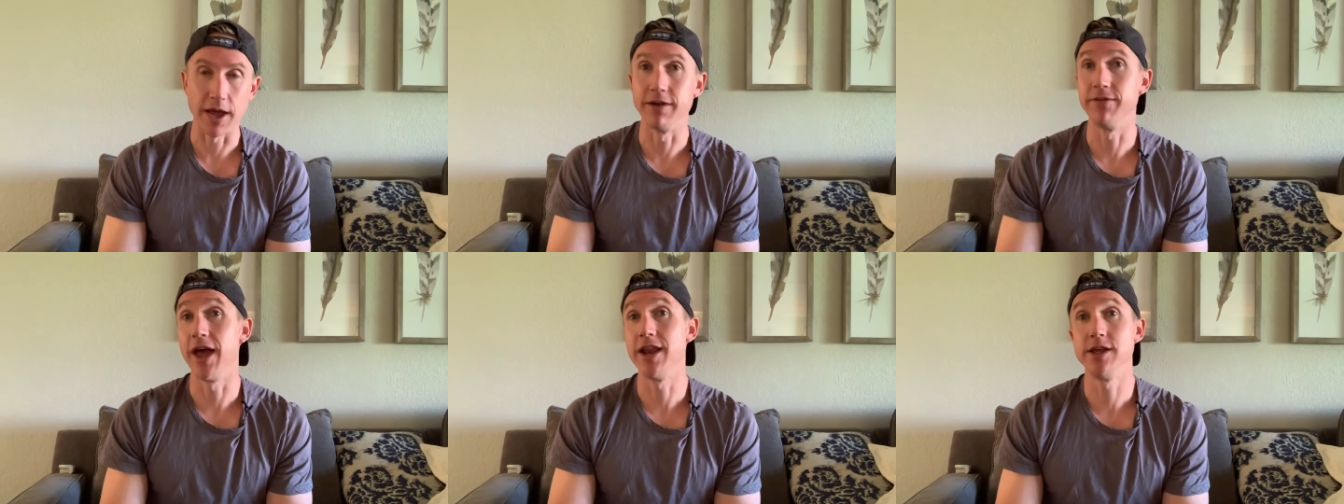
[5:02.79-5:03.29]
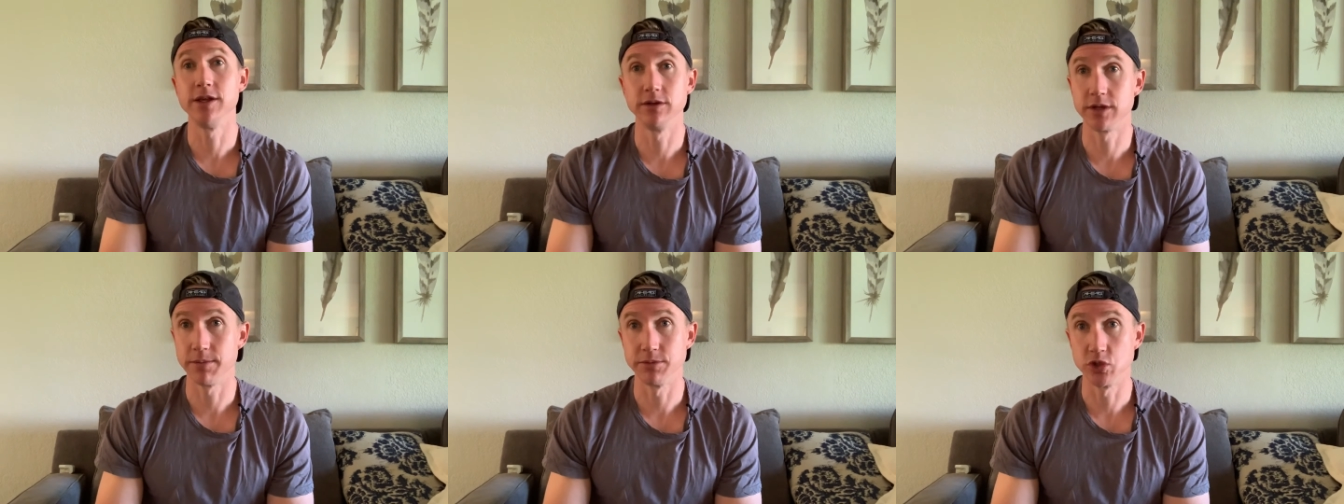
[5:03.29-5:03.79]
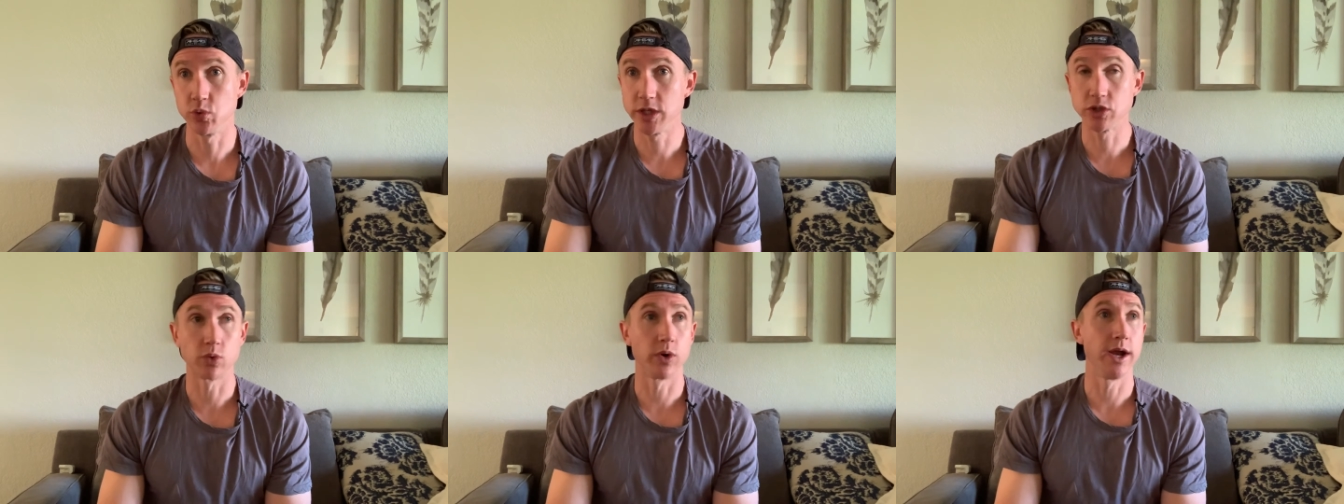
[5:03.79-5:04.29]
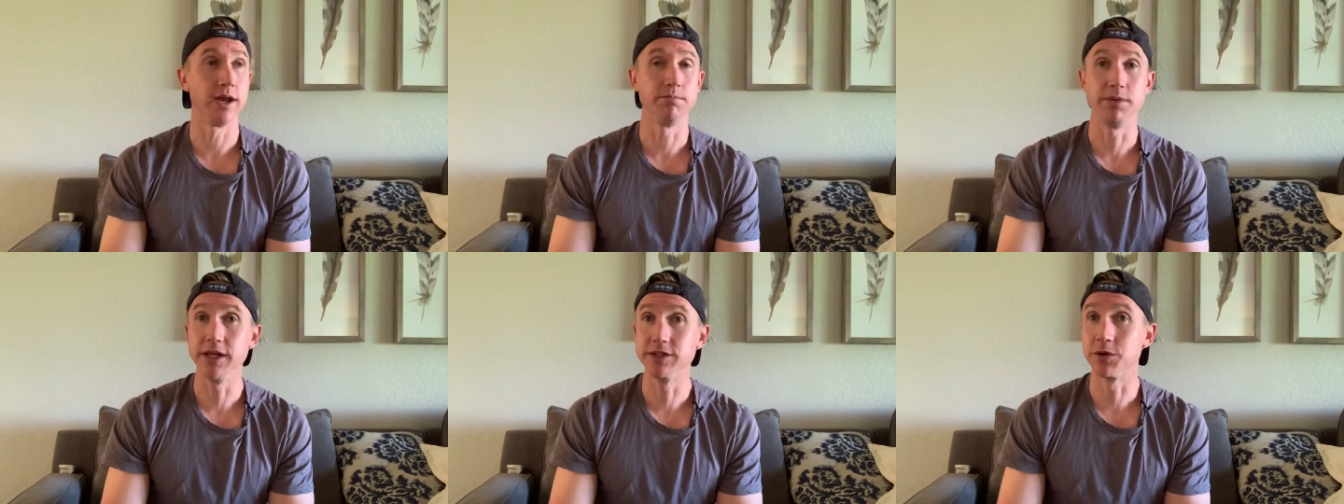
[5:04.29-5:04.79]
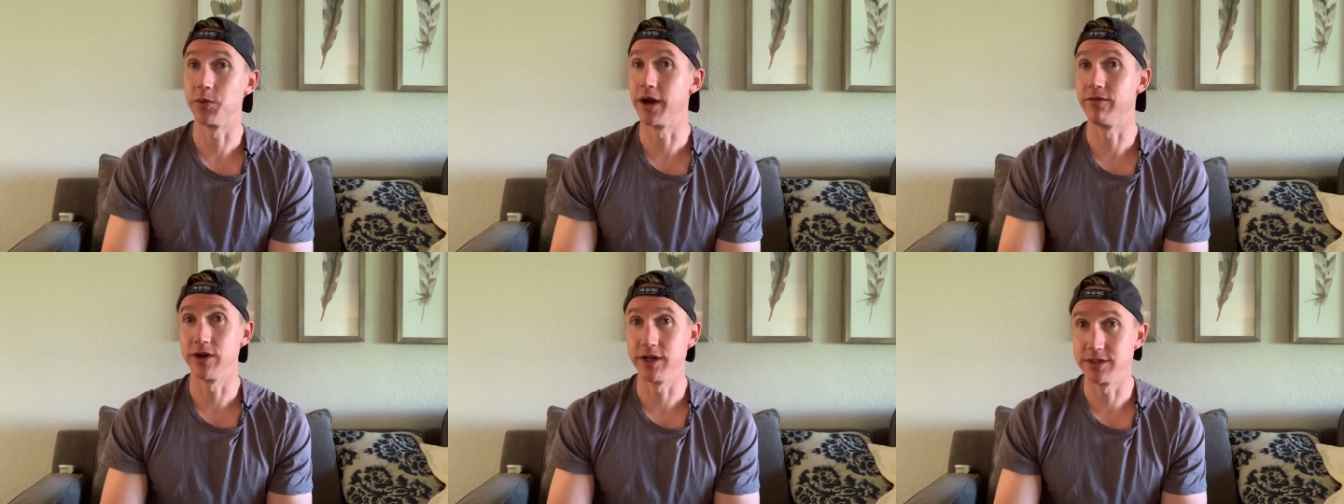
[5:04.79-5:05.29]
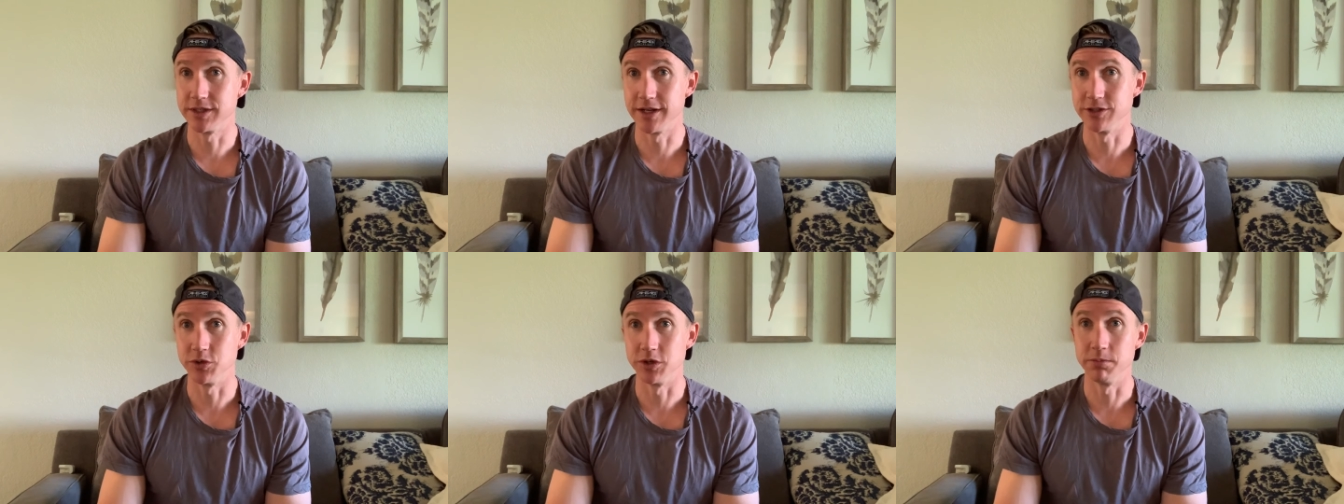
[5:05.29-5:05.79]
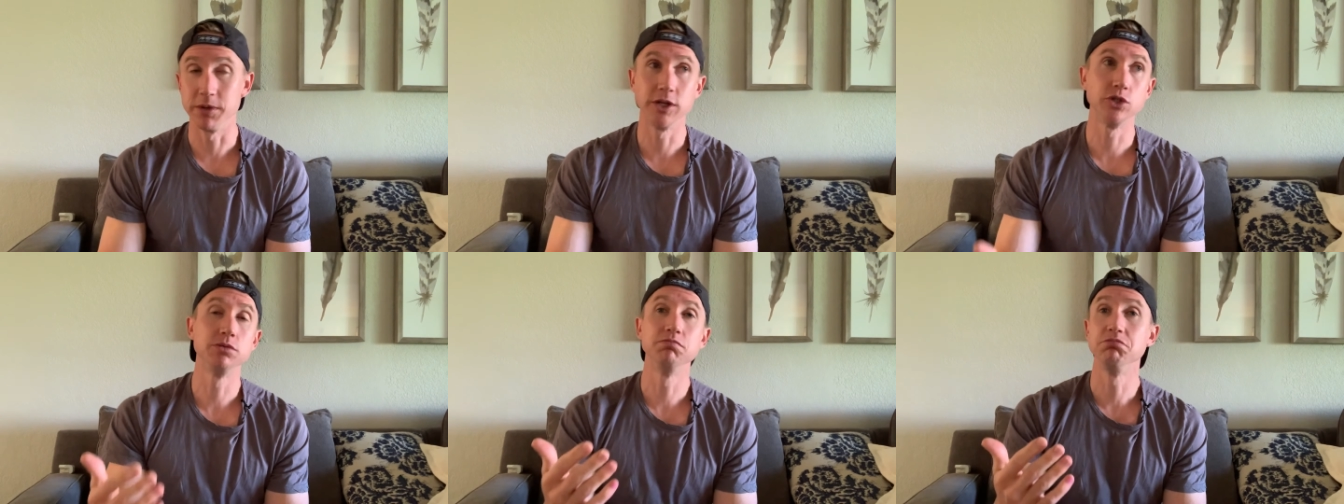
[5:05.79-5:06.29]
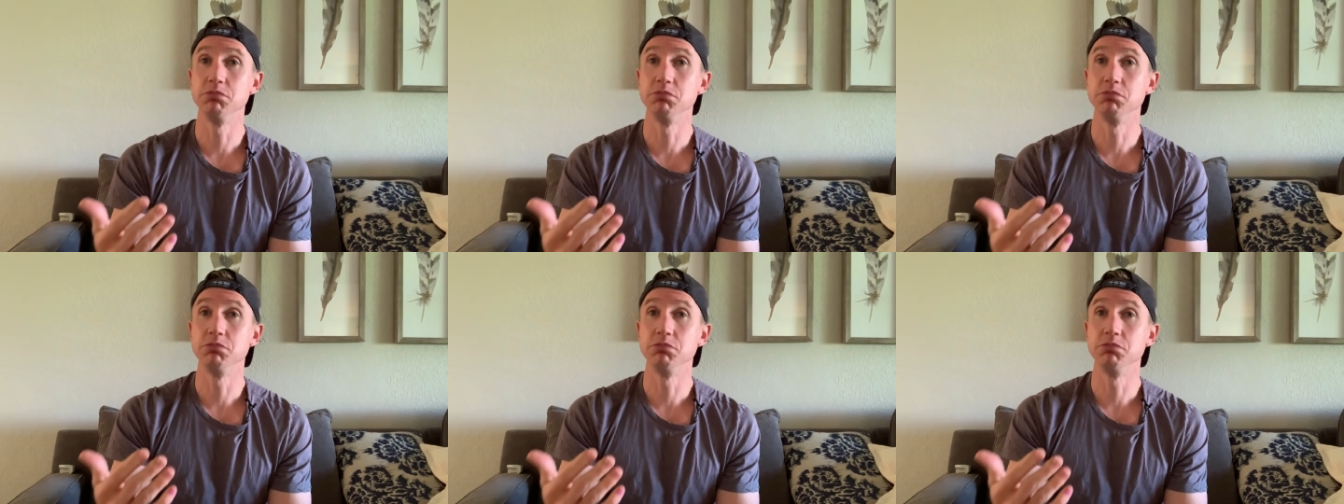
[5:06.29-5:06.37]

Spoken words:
if any type of sweets or any pizza or whatever it is sends you into binge,